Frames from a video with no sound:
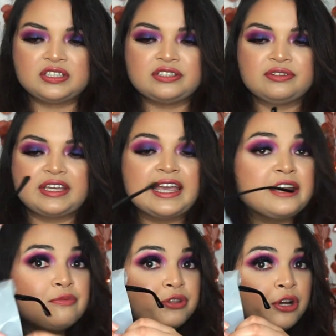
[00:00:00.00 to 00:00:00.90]
So
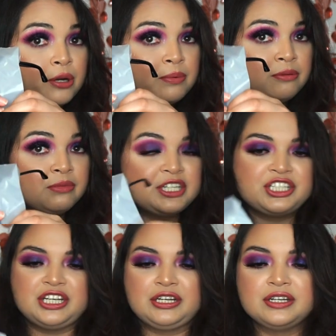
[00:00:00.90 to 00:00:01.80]
again, with her
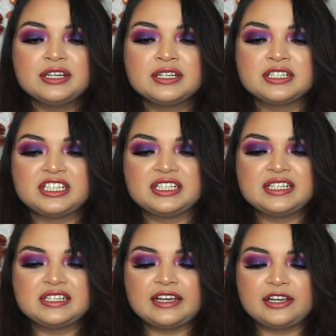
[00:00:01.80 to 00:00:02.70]
permission, she
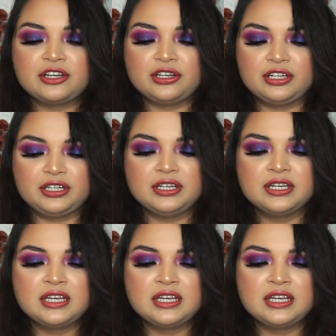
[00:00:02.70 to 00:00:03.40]
did say I could,